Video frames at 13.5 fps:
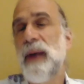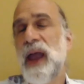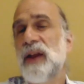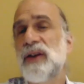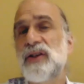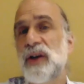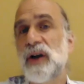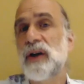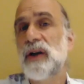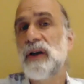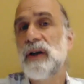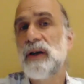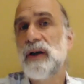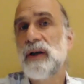answer
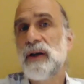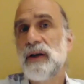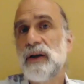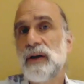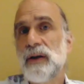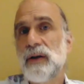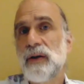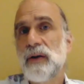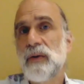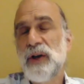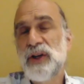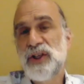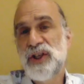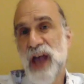
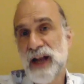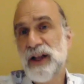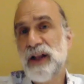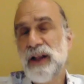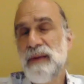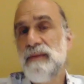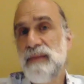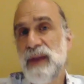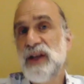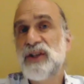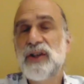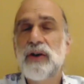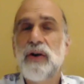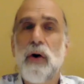which technically
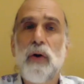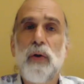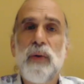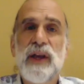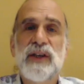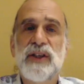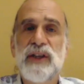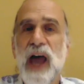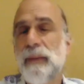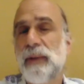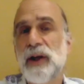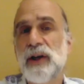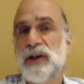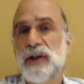meets the goal we
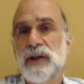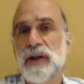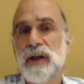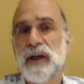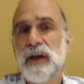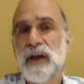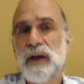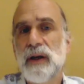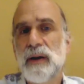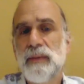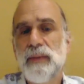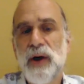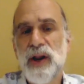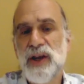established,
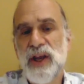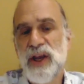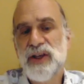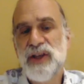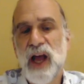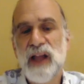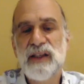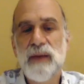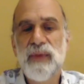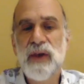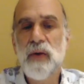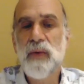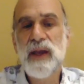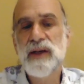but it is not
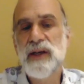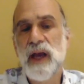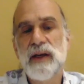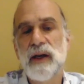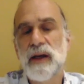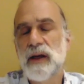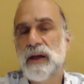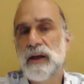something we intended.